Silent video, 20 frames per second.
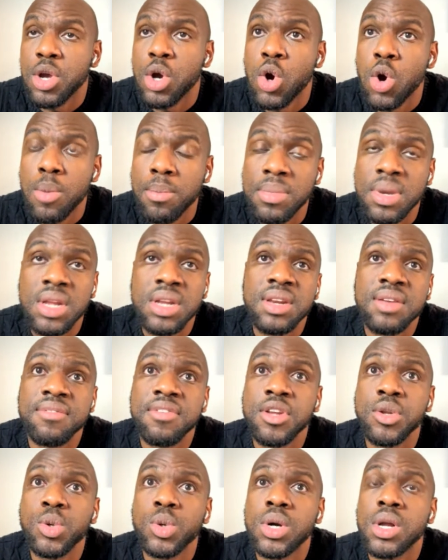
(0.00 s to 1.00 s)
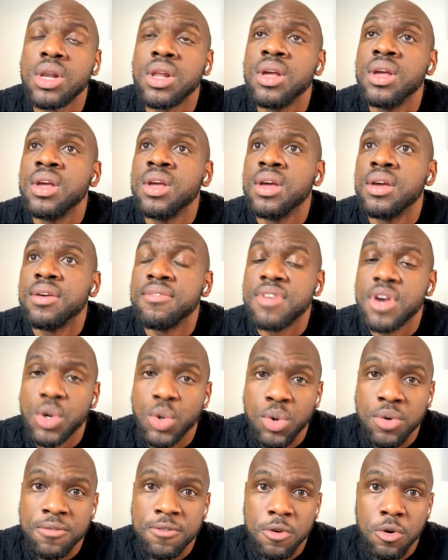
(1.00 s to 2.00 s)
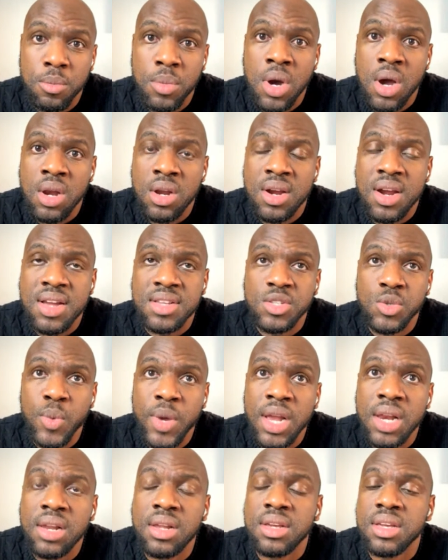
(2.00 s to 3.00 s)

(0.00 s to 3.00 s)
humble individual, a very good footballer as well.